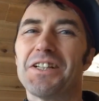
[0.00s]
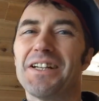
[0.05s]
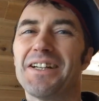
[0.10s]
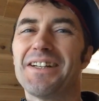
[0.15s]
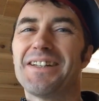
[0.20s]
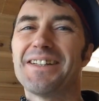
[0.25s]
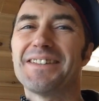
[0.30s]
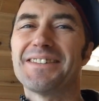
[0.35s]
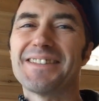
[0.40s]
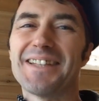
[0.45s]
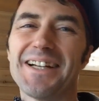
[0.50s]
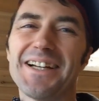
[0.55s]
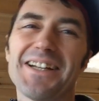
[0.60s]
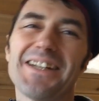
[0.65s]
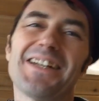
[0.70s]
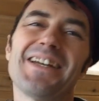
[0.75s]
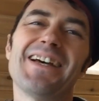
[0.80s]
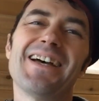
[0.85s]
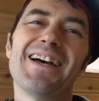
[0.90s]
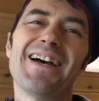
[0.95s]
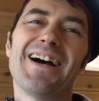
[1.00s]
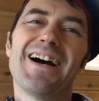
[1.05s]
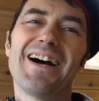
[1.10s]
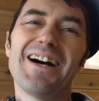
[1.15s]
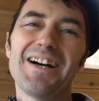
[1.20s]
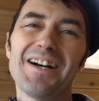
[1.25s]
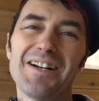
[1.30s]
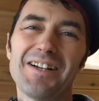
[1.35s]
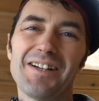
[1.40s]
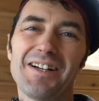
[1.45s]
a design
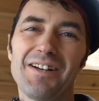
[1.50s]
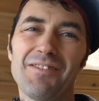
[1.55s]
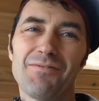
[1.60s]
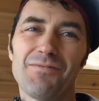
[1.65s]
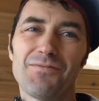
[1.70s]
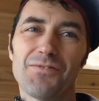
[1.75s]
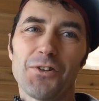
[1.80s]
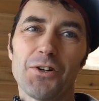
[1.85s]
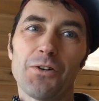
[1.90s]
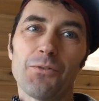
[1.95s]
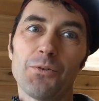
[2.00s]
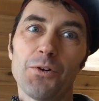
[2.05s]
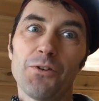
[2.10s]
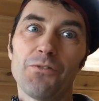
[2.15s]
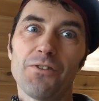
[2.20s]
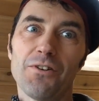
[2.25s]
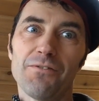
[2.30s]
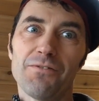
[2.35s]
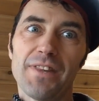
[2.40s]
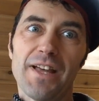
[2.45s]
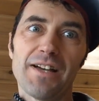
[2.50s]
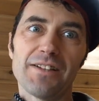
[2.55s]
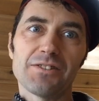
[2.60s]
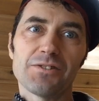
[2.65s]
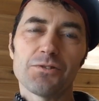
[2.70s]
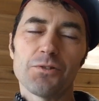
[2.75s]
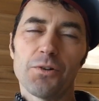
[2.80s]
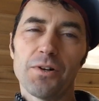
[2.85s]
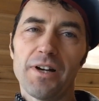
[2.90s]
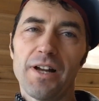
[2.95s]
for a roof of that
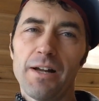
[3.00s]
sort.